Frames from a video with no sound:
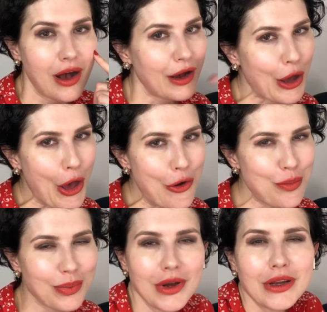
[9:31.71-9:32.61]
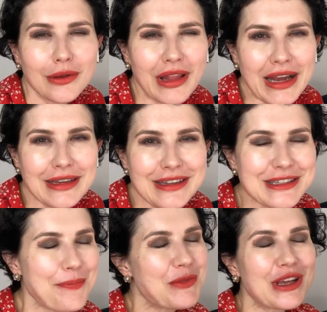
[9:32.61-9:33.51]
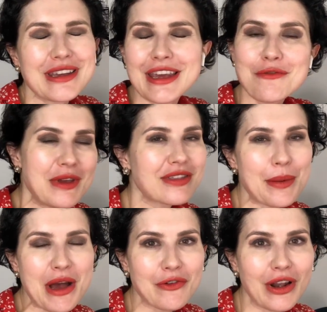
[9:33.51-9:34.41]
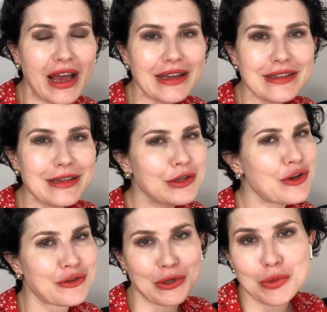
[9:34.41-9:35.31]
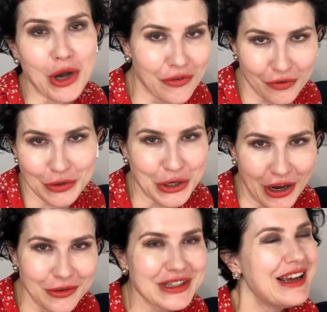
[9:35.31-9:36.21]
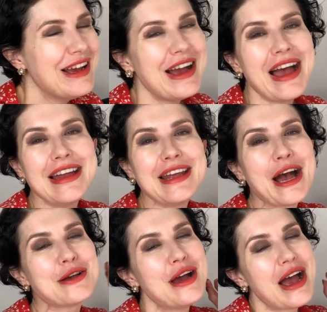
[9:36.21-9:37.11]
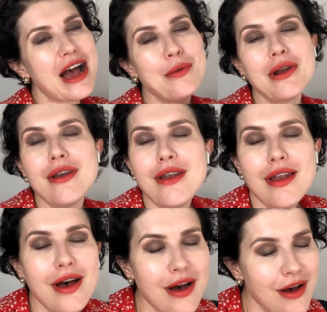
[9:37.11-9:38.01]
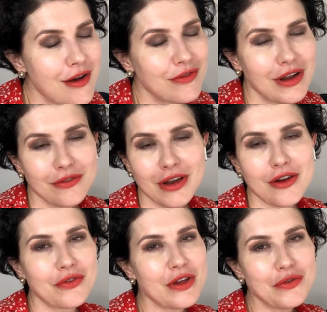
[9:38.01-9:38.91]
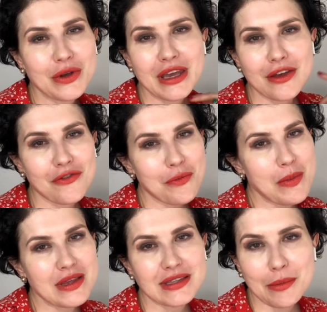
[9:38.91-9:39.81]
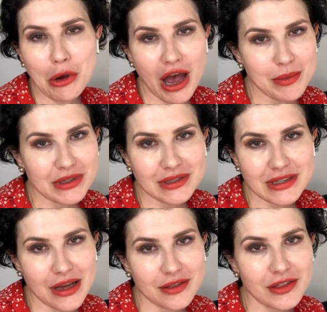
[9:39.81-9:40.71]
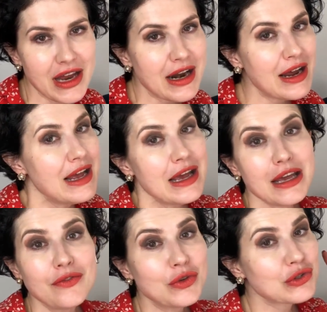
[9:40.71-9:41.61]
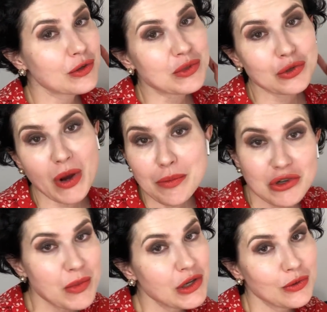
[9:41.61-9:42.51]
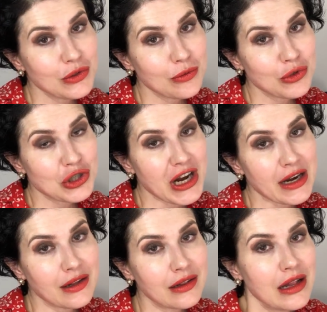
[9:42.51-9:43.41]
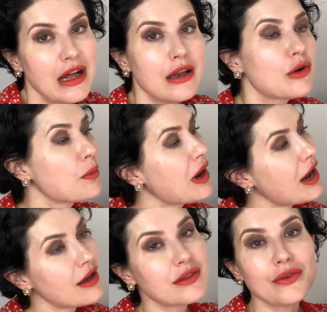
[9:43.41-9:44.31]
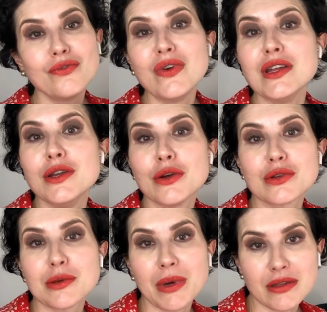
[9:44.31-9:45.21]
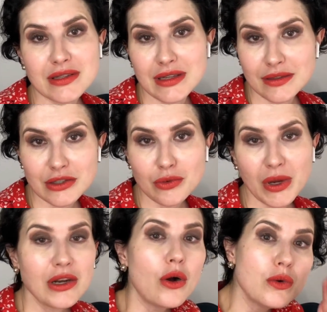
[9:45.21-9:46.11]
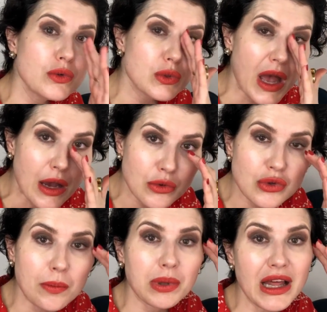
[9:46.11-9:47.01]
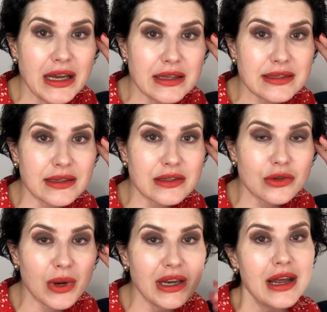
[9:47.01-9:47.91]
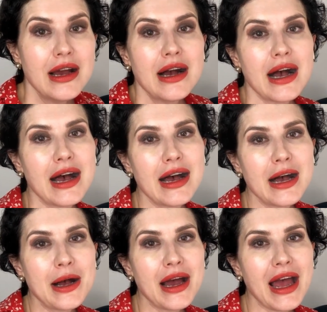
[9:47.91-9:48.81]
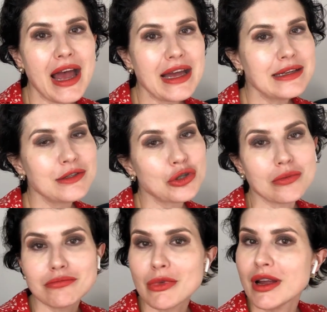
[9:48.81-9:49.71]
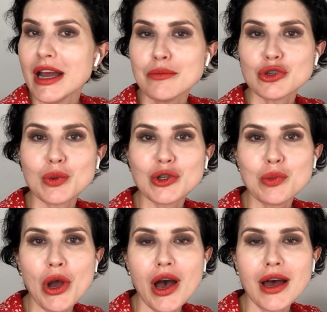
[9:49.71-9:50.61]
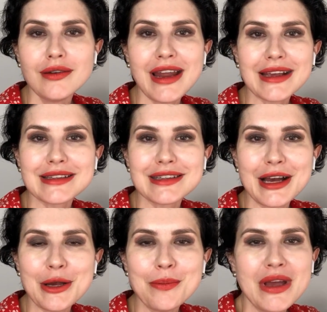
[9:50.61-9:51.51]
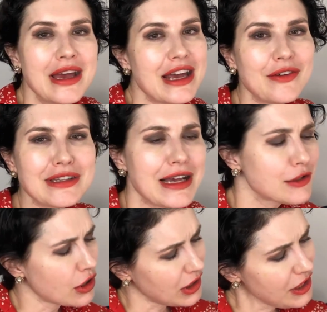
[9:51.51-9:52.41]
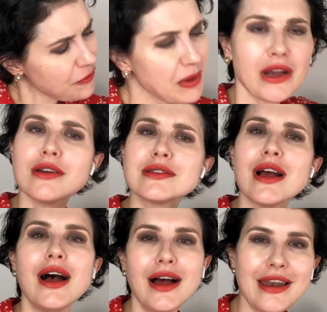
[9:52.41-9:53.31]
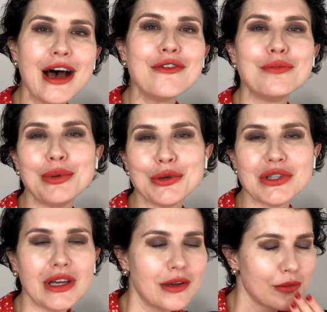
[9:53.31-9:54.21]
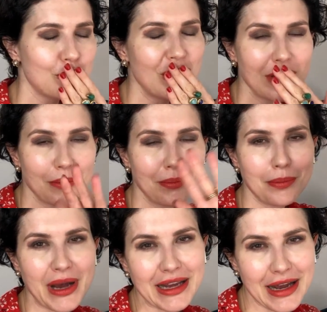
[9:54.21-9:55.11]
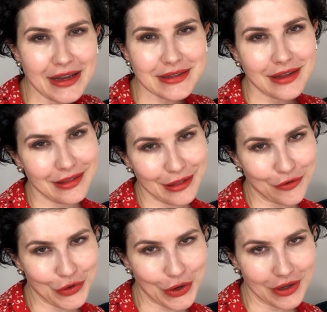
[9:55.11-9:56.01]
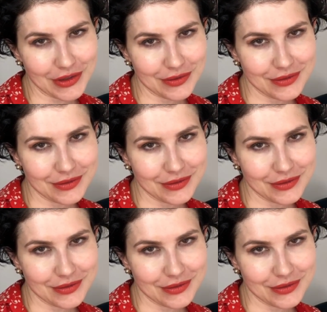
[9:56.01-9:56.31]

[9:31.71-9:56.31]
I hope you liked it. Give me a thumb up if you liked it. Switch me off if you don't. Anyhow, I would love if you give me some comments down there. If you subscribe to my YouTube channel, look my other videos about sunscreen, also how to apply the sunscreen. And yeah, switch me on next time if it says Dr. Liv, because I love beauty. Bye guys, love you all.